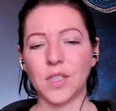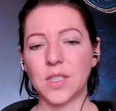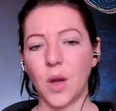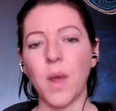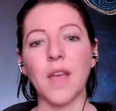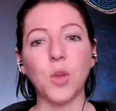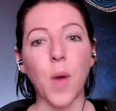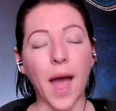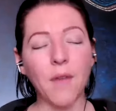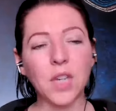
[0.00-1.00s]
So if you
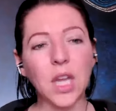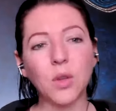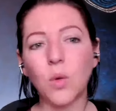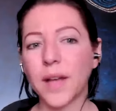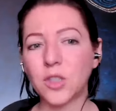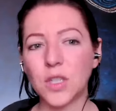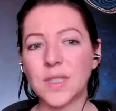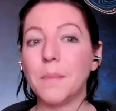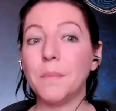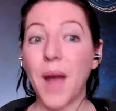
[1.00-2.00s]
have any other
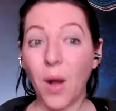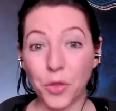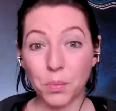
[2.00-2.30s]
questions about